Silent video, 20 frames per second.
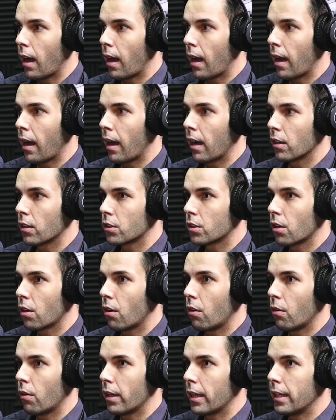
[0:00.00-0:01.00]

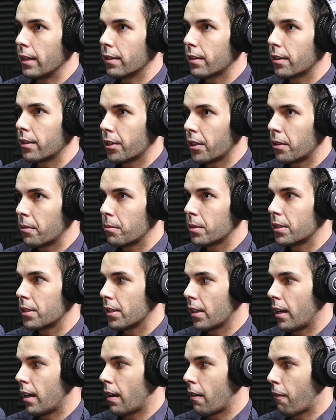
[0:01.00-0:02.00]
So in
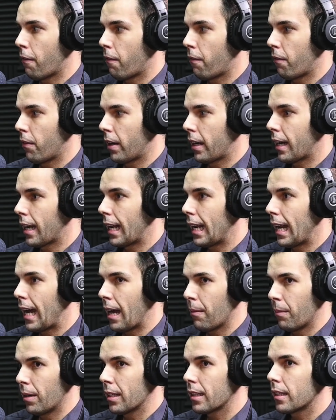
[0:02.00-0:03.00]
terms of
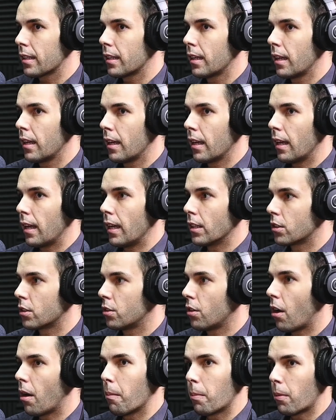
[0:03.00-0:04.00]
climate,
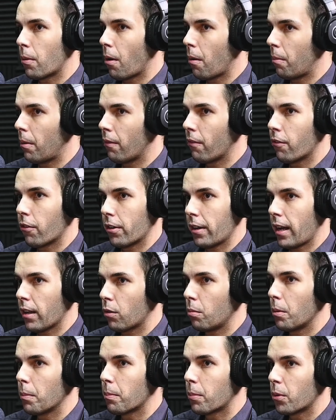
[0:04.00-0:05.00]
it's not a problem for
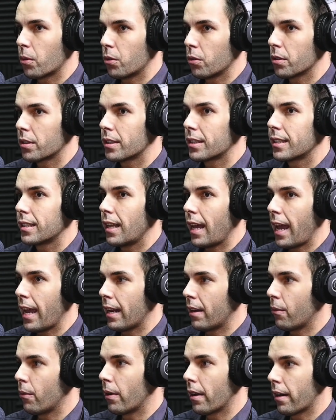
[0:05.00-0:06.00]
that to be produced
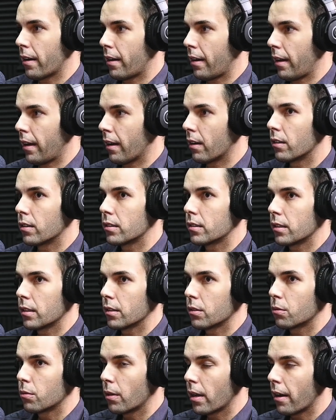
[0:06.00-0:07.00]
anywhere else
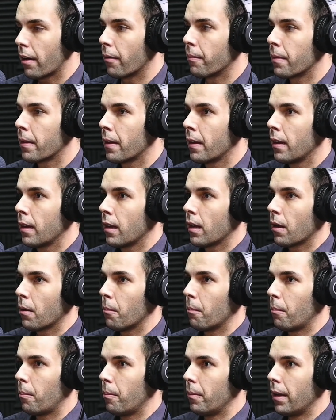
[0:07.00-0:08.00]
as well.
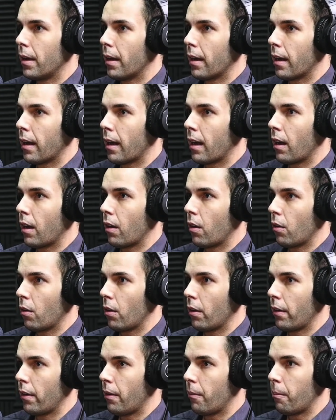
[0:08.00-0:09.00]

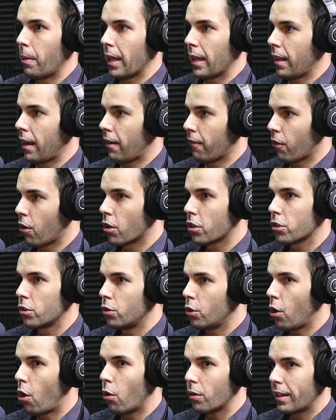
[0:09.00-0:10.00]
But of course,
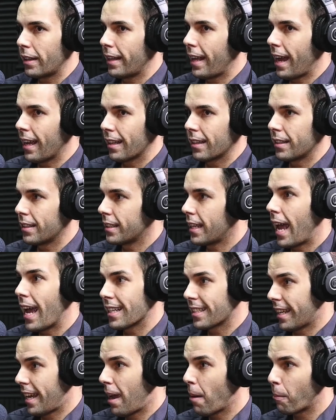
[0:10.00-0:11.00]
note that this
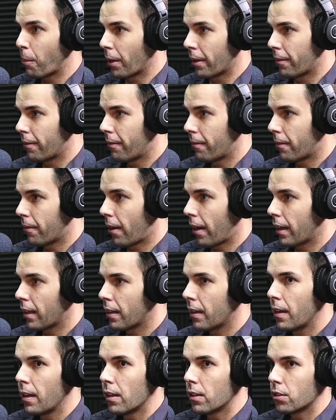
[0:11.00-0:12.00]
hasn't happened,
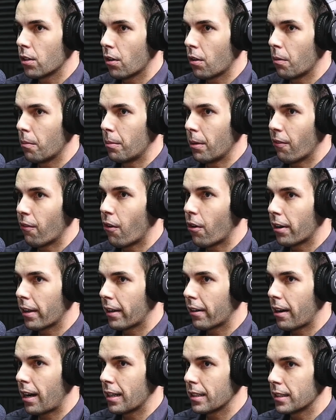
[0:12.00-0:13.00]
right? So before
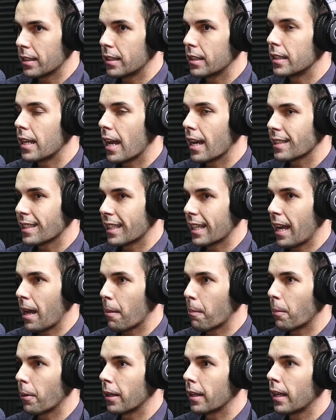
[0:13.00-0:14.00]
the crisis, this hasn't
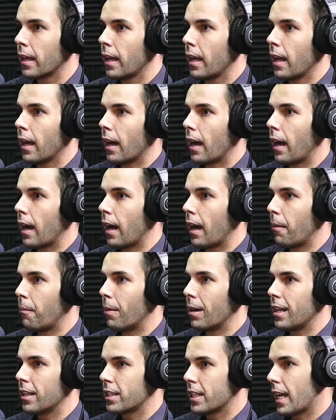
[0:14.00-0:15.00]
happened.
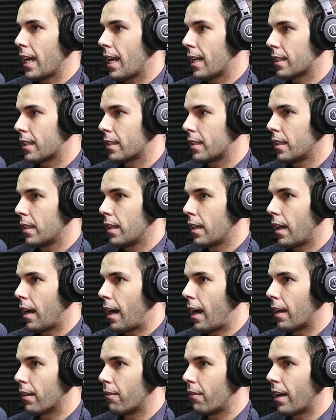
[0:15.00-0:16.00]
Malaysia has
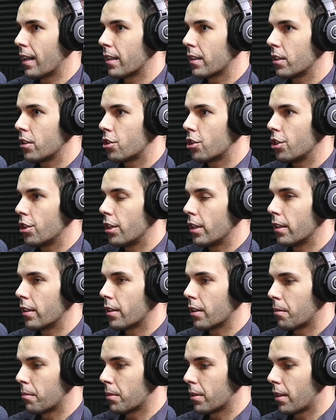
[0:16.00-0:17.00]
advantage
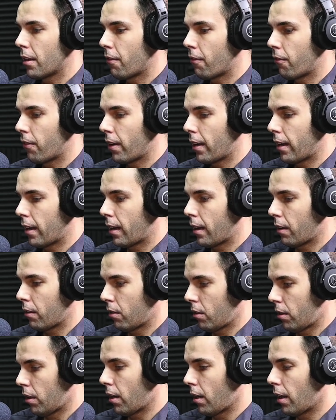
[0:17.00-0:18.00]
in terms of
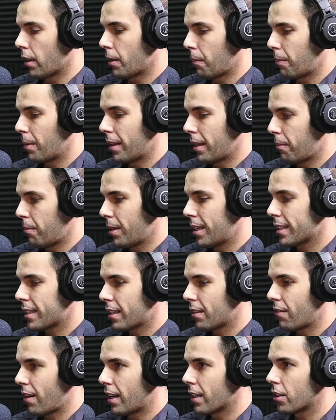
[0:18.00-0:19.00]
the
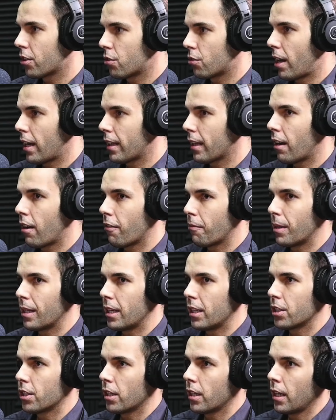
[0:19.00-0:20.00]
biggest advantage right now of
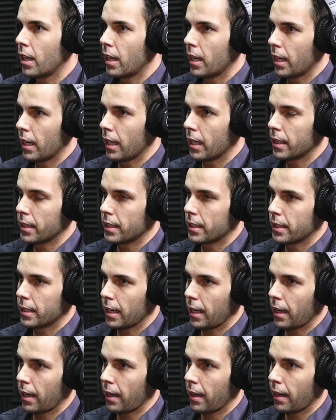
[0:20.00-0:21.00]
Malaysia
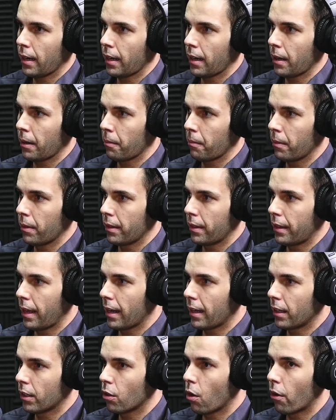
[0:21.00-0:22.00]
is
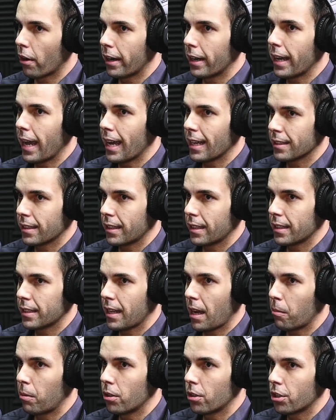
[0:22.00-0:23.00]
that it already has an
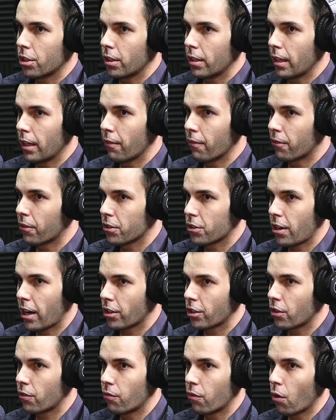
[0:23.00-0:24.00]
established
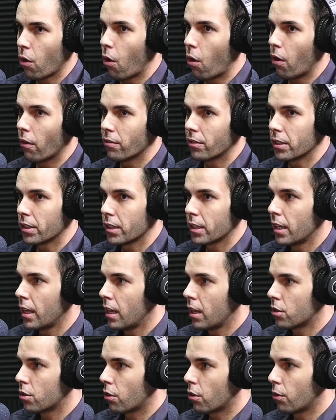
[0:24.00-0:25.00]
infrastructure for all of this.
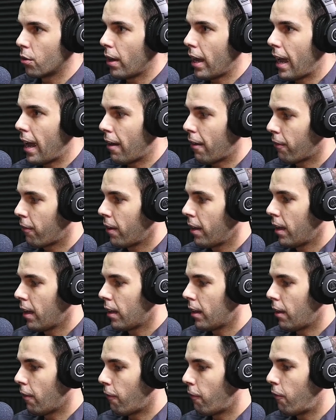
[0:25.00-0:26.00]
So you have
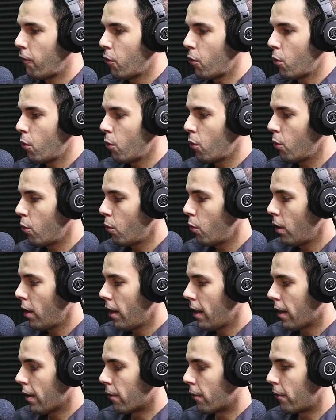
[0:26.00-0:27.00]
the full
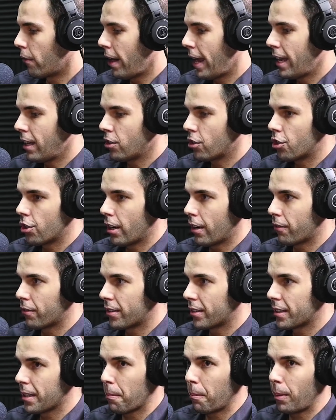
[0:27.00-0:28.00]
range of
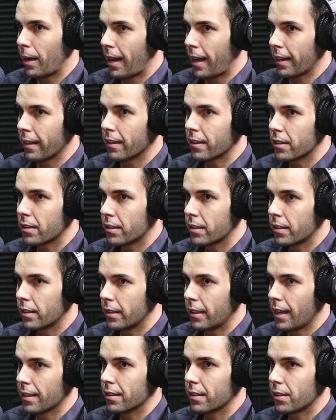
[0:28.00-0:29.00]
suppliers
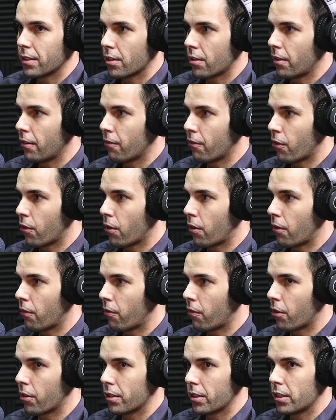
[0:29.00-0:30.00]
necessary
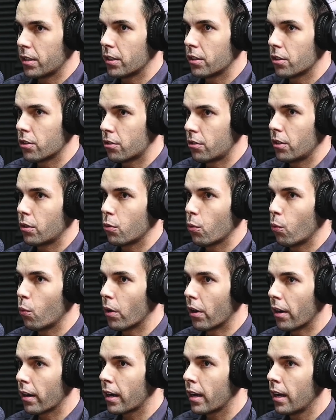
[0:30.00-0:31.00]
for this industry to
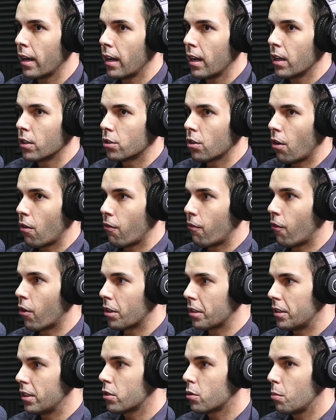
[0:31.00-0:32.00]
work. So
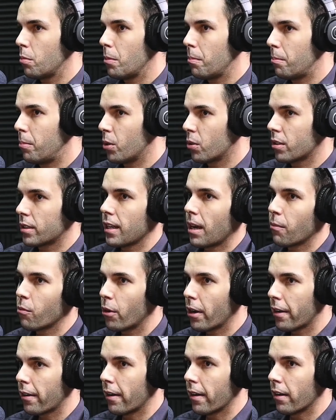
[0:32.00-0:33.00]
for this to be built
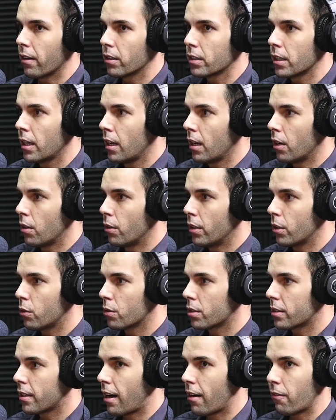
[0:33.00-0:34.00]
somewhere else, you
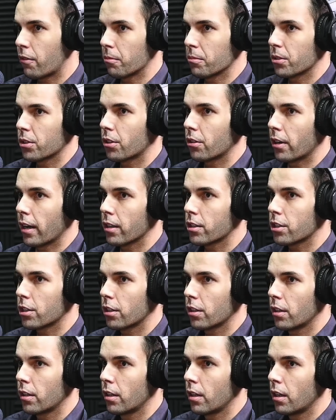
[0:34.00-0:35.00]
need to start from
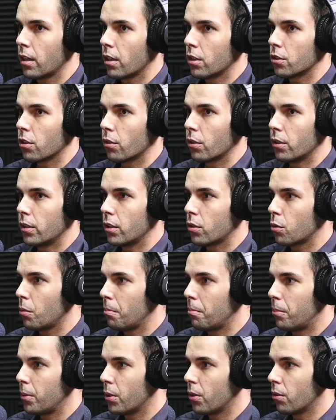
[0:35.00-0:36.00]
scratch. So you need
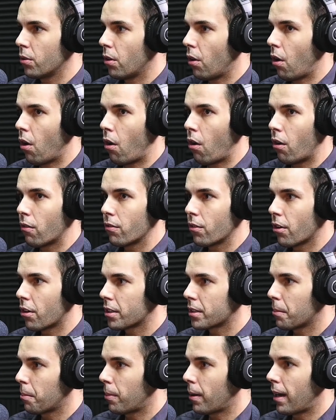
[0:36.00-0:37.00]
to build all of
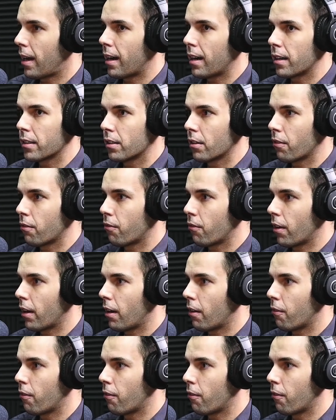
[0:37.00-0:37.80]
your suppliers of